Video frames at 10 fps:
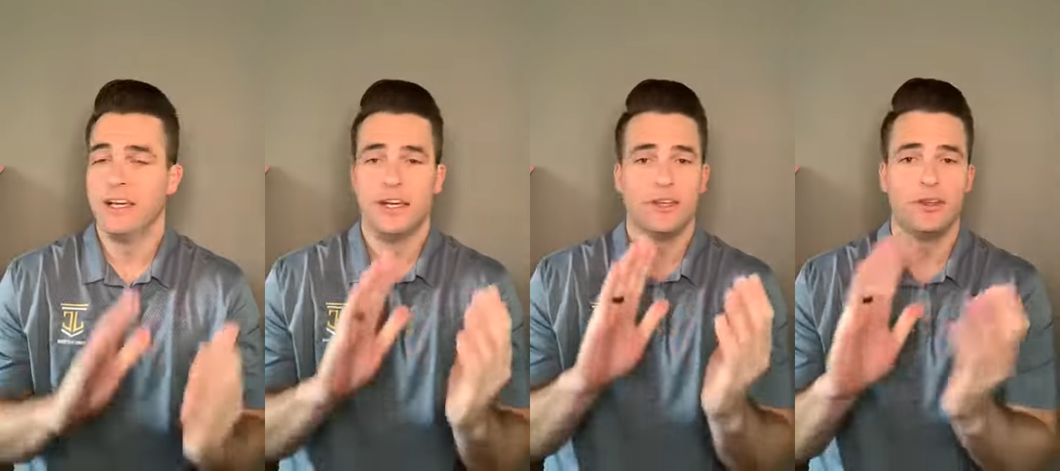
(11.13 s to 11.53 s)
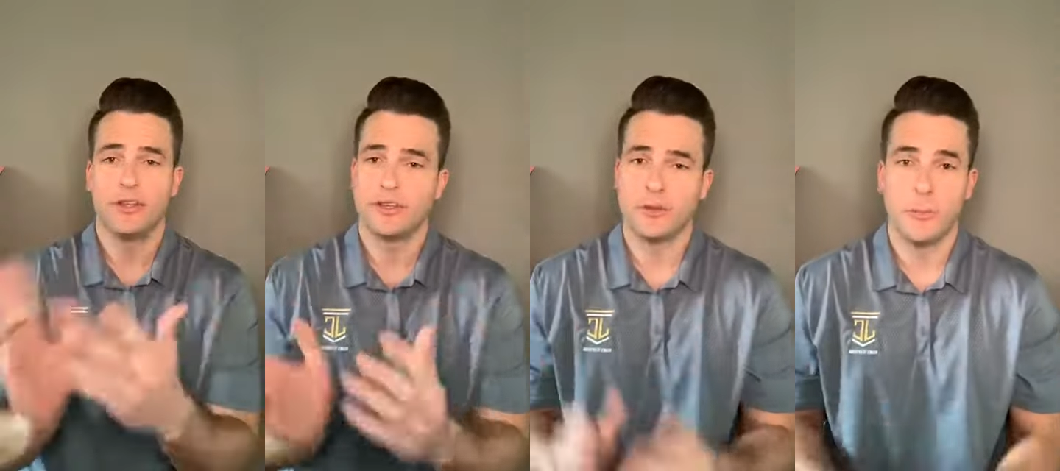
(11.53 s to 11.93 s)
You look
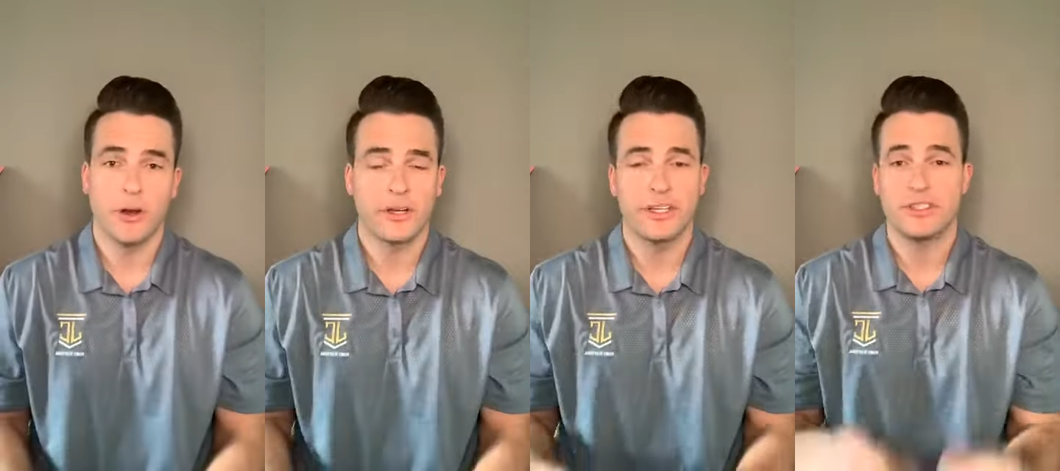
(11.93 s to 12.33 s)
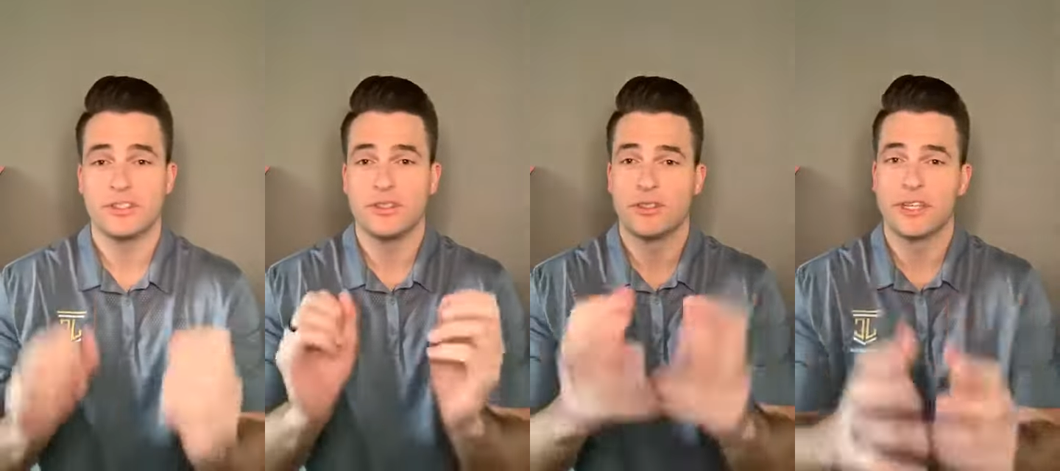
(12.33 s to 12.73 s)
at the markets, you
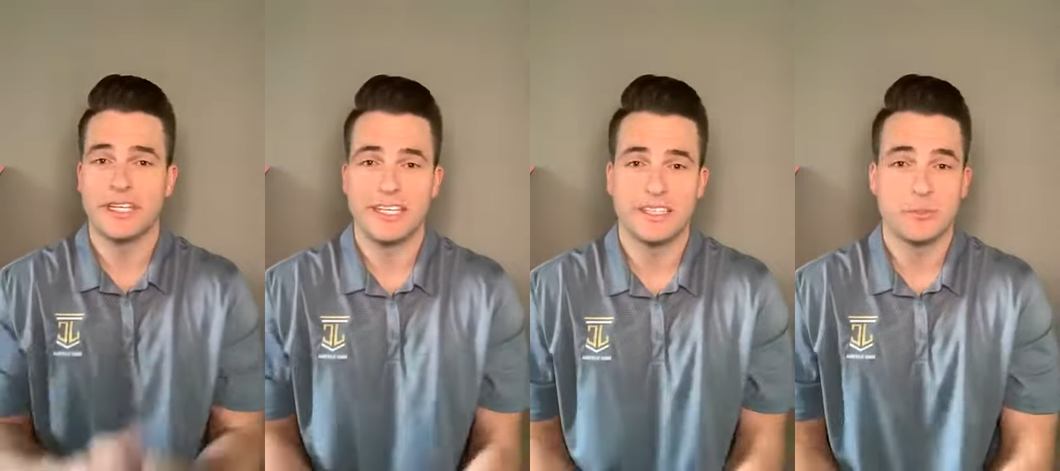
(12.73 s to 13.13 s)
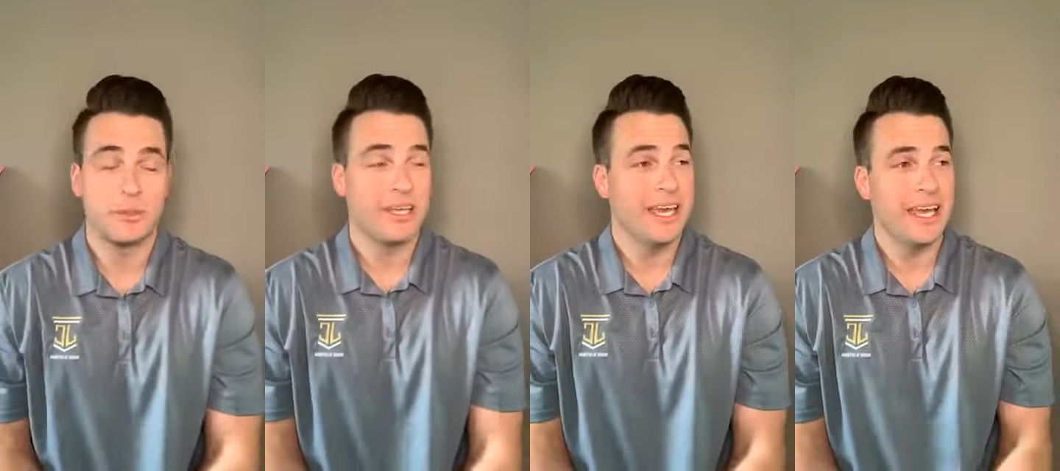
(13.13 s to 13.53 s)
look at
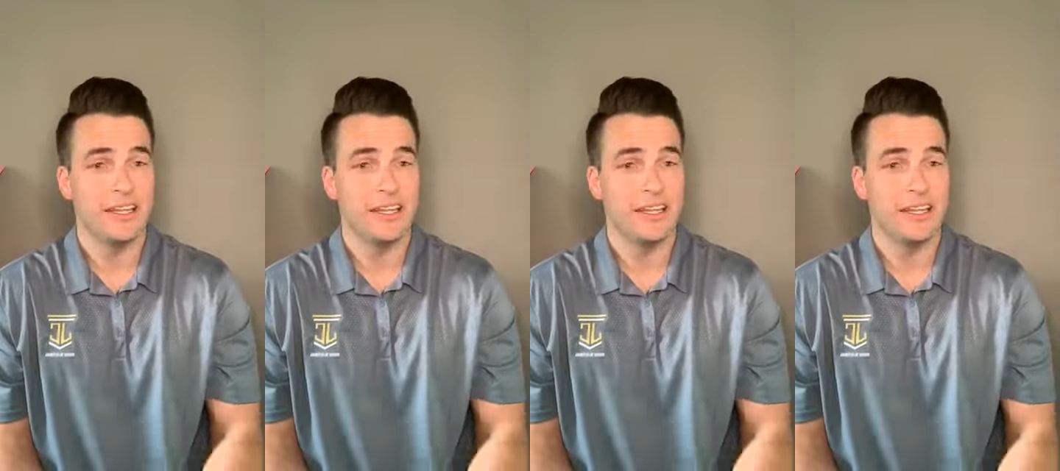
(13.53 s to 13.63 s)
ESPN,